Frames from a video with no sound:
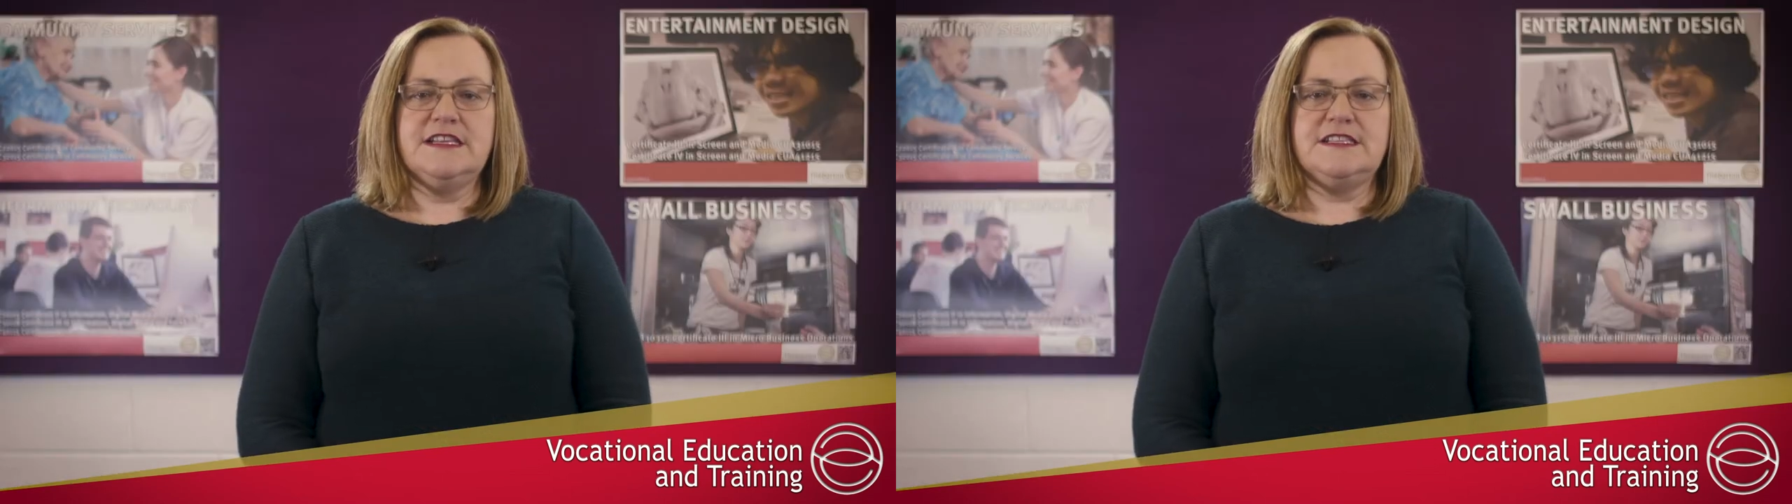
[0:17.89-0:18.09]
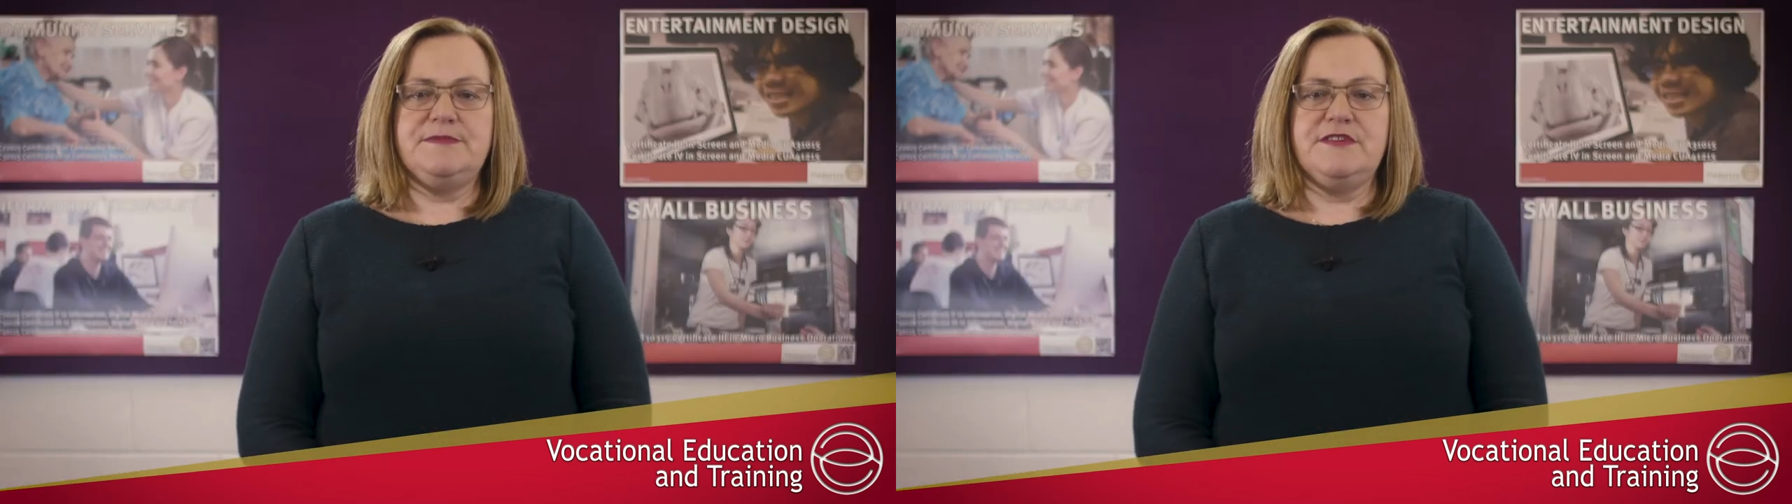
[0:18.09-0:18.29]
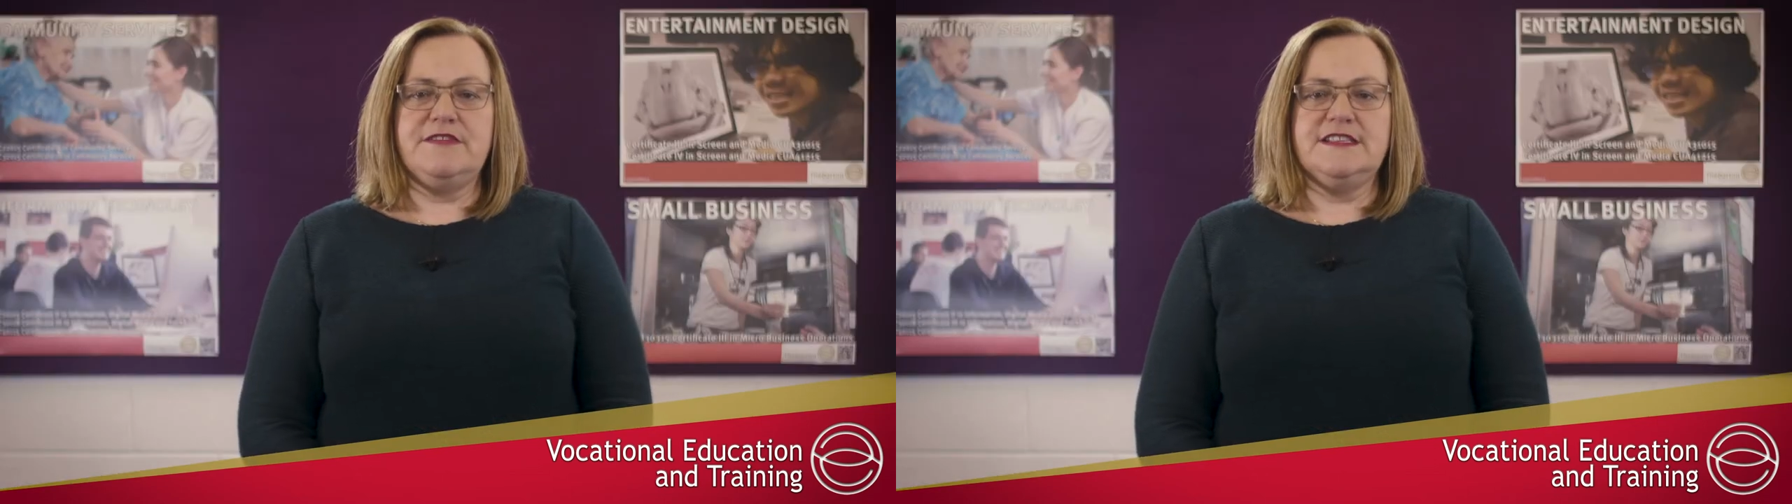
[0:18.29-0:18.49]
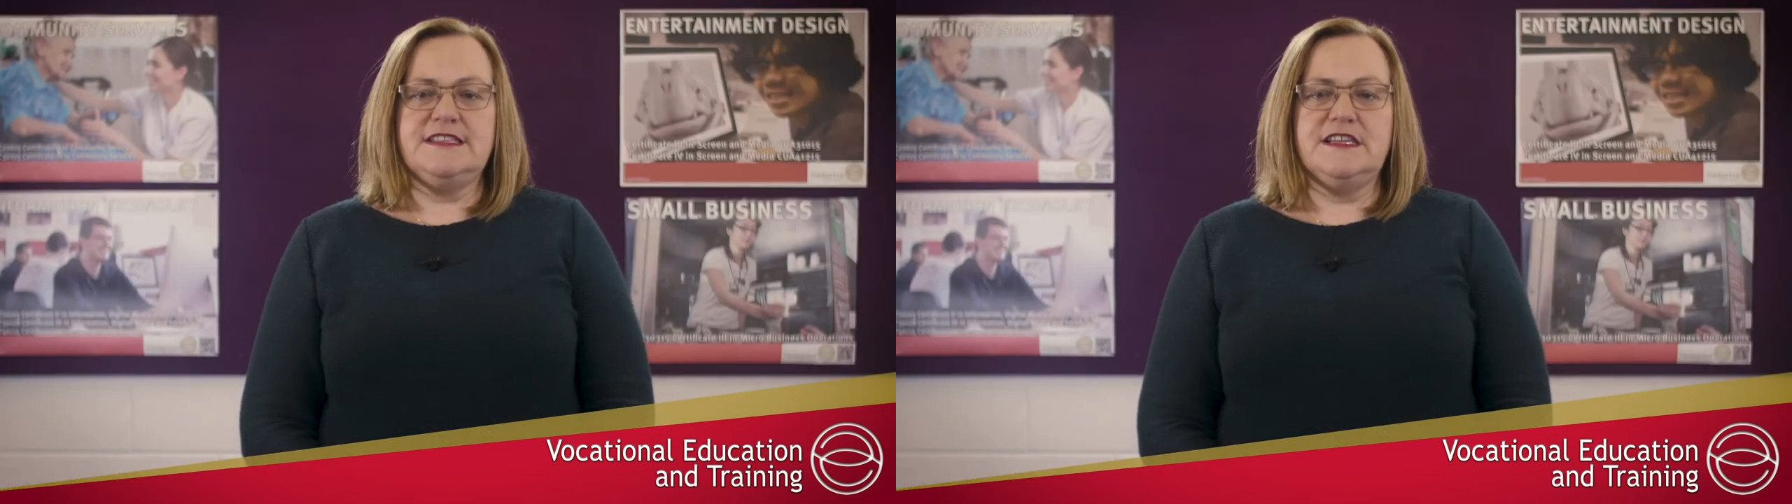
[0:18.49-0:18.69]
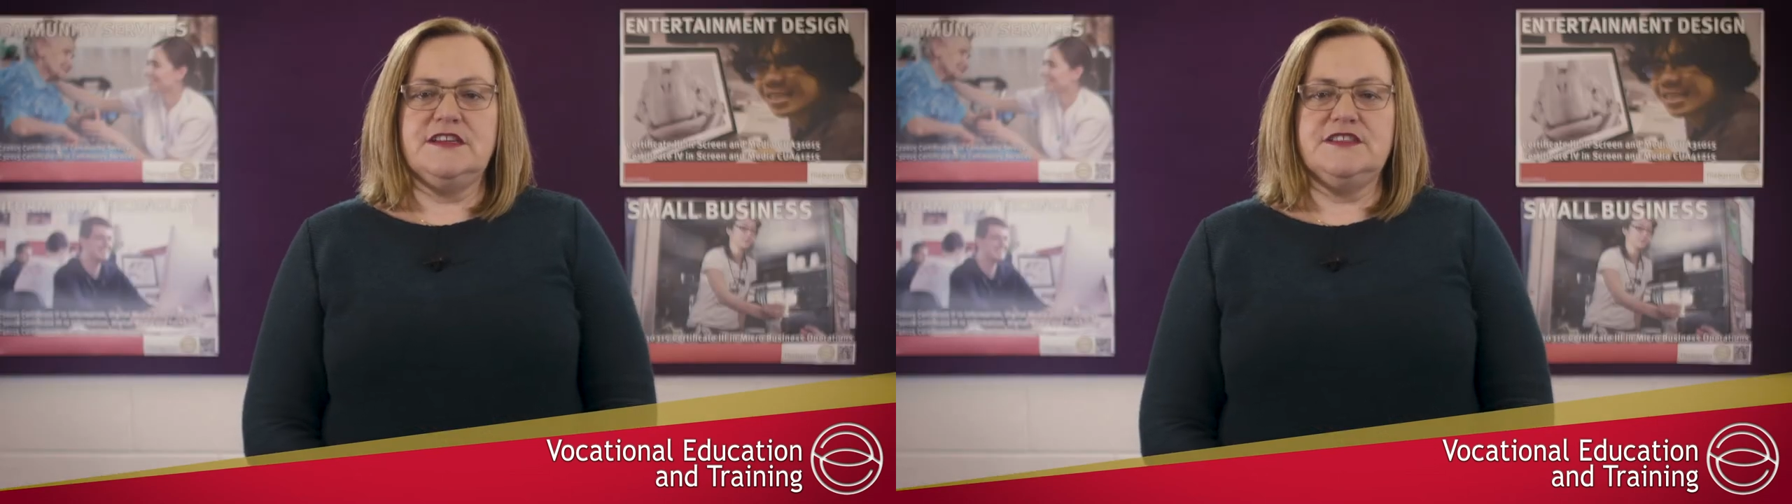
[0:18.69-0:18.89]

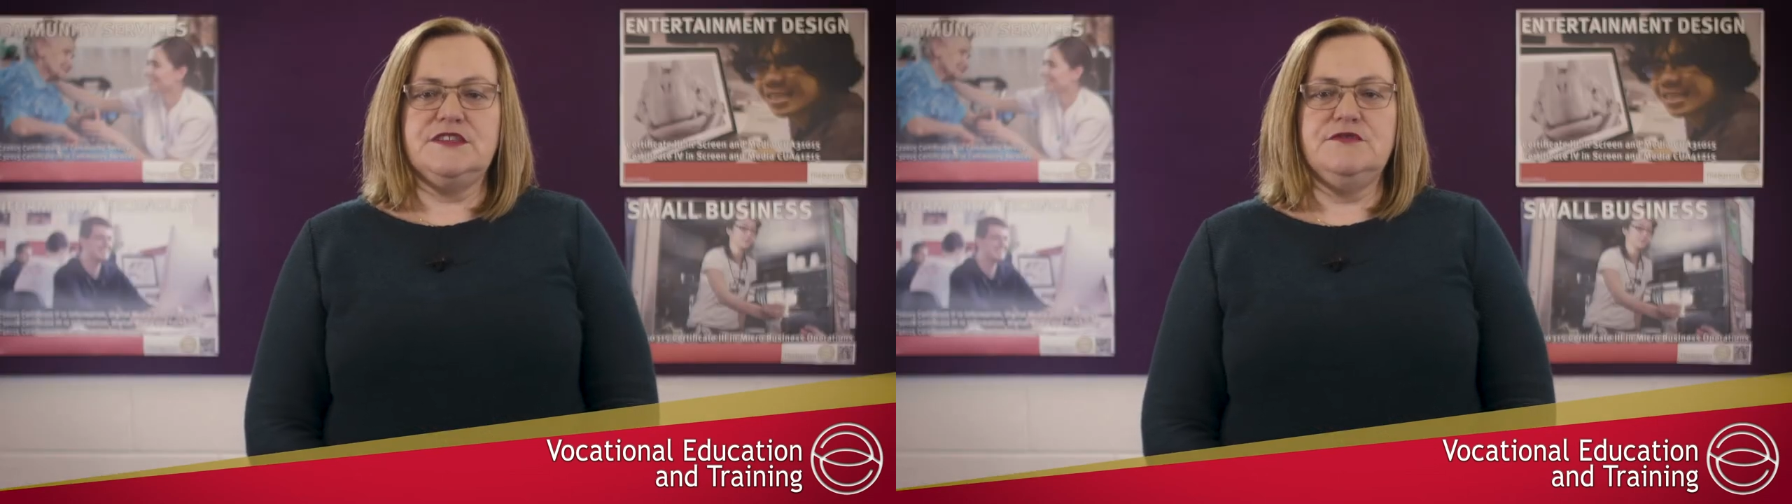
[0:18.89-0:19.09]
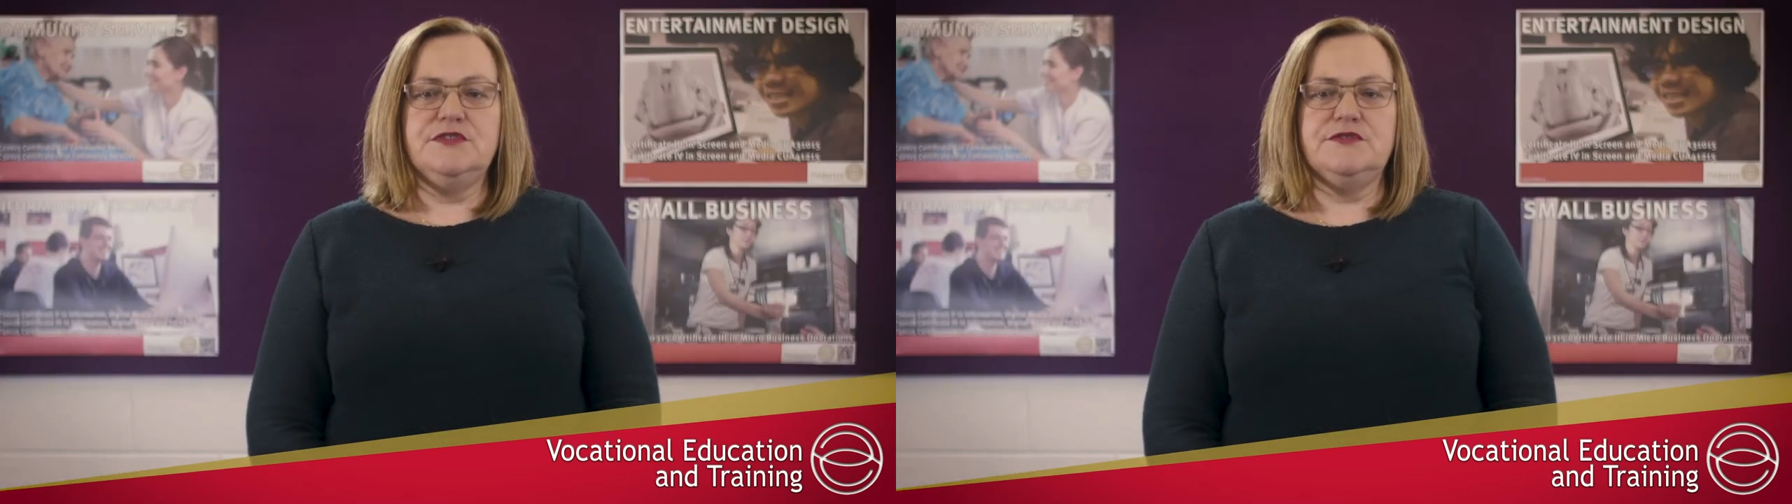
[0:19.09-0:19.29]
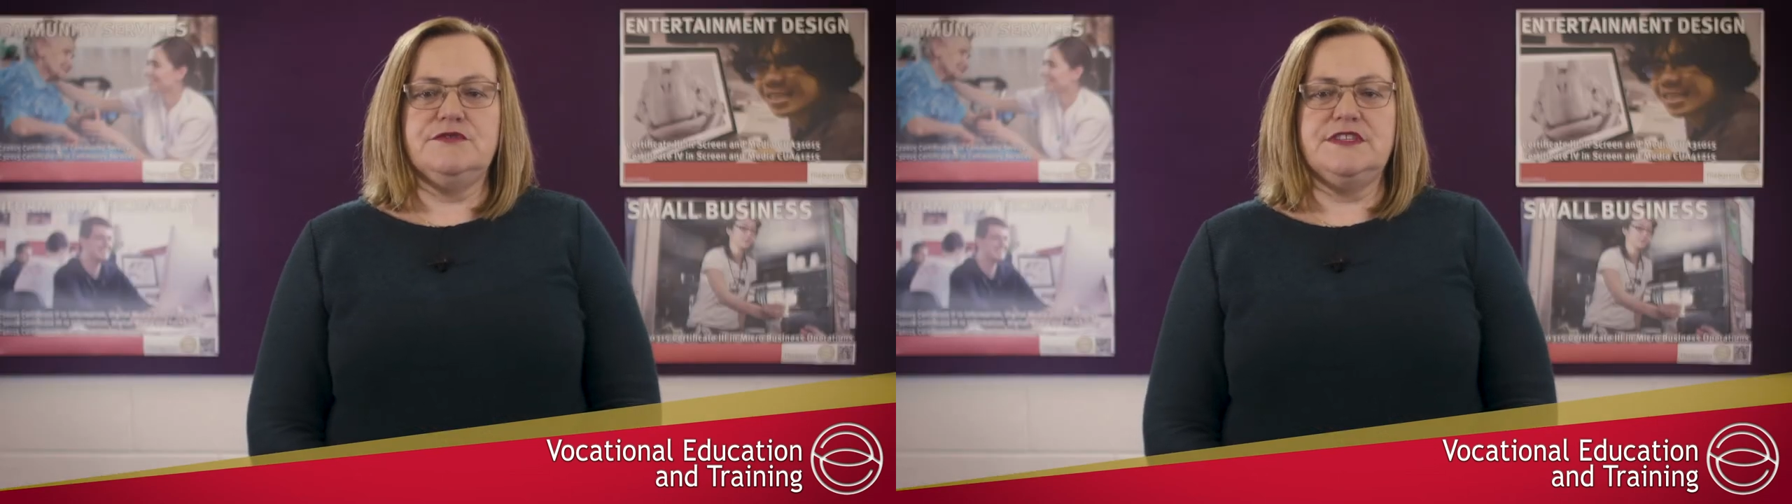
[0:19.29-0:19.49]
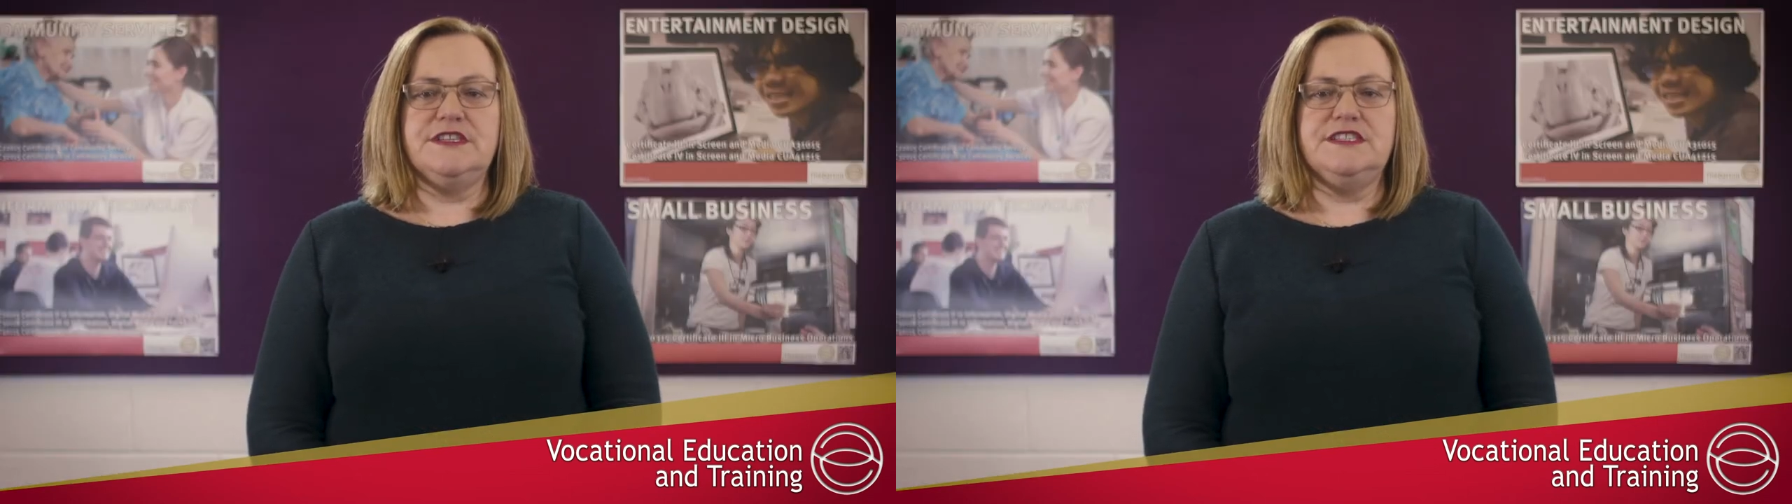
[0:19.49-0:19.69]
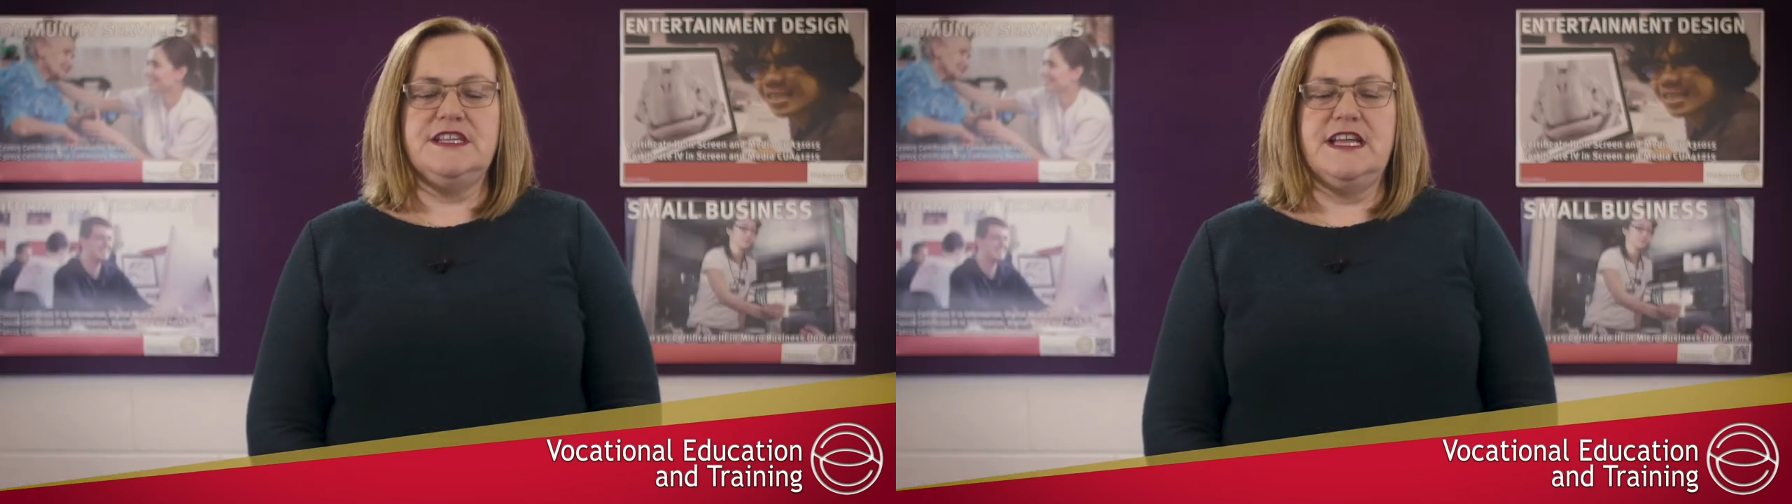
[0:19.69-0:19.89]
experiencing a skill shortage